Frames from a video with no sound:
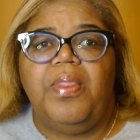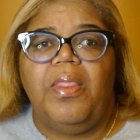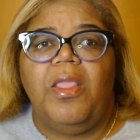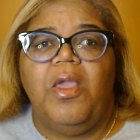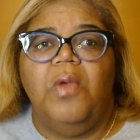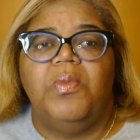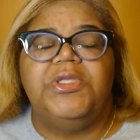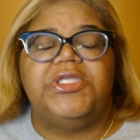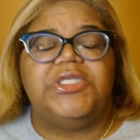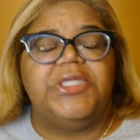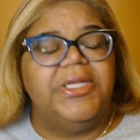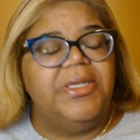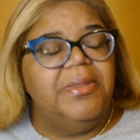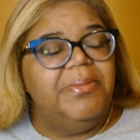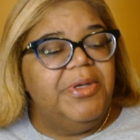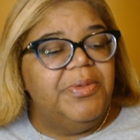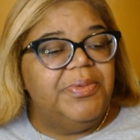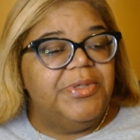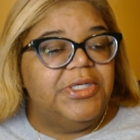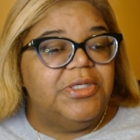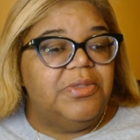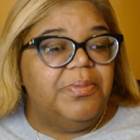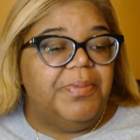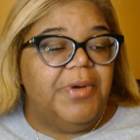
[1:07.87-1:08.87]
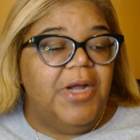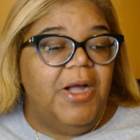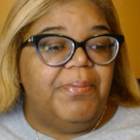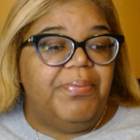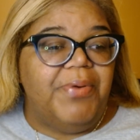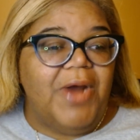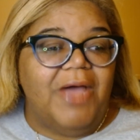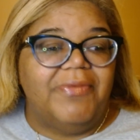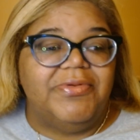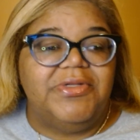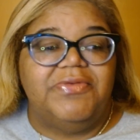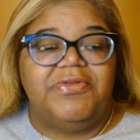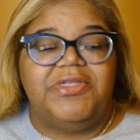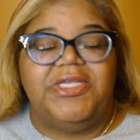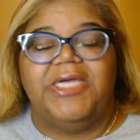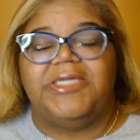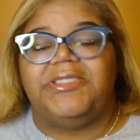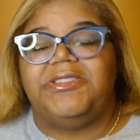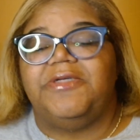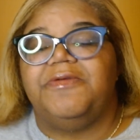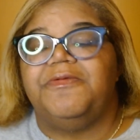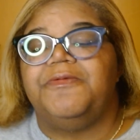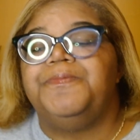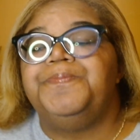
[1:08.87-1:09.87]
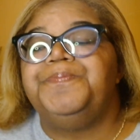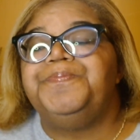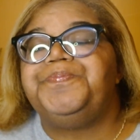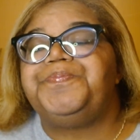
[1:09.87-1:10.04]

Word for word: we see them meet with a, a private detective,